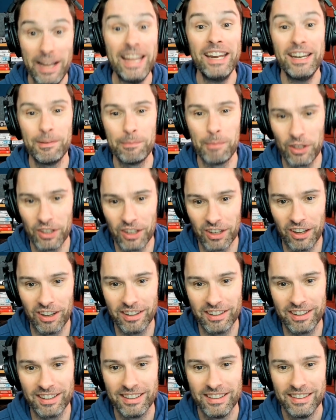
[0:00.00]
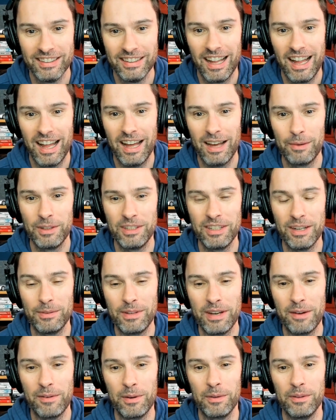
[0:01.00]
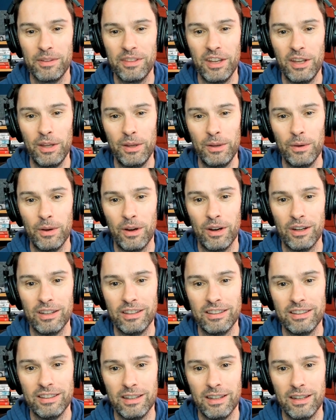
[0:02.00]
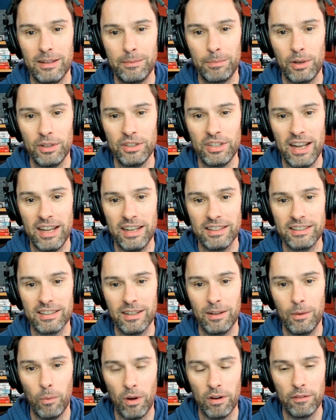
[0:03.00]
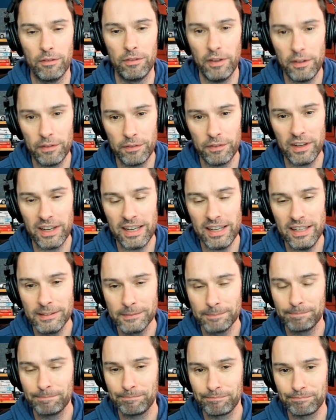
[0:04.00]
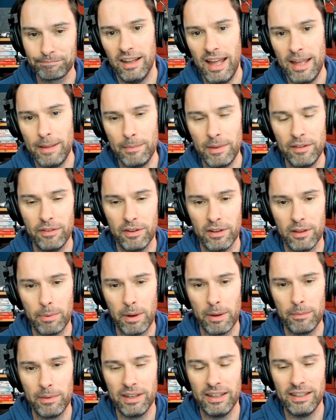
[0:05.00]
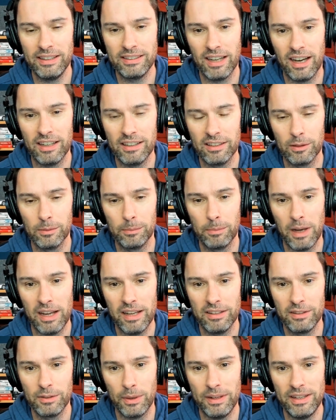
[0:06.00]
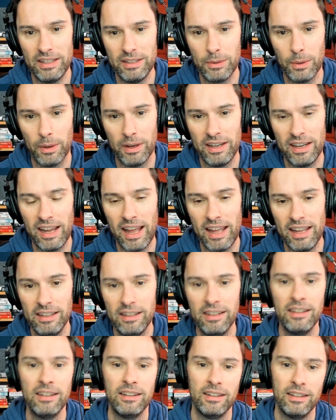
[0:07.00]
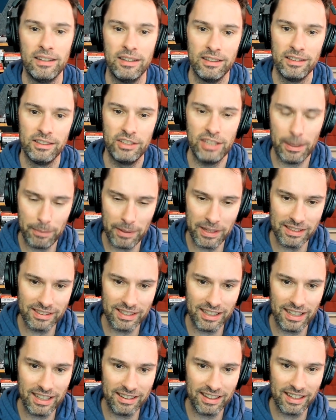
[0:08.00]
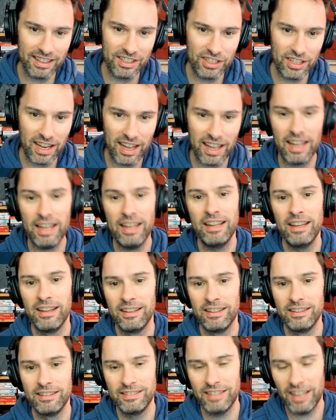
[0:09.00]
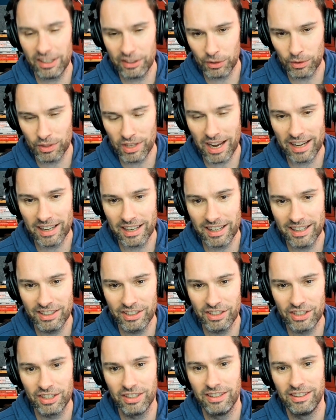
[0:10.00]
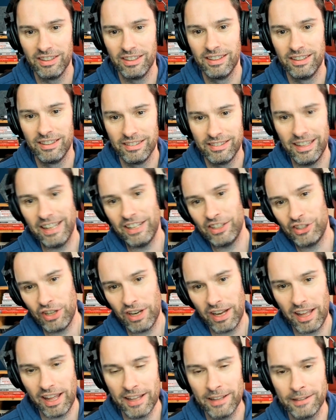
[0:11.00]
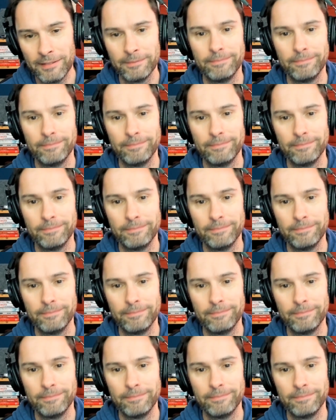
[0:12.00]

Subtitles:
inner monologue, which I'm sharing with you on Project 150, aiming for the Premier League title by 2028. Champions League this year, title challenge next year,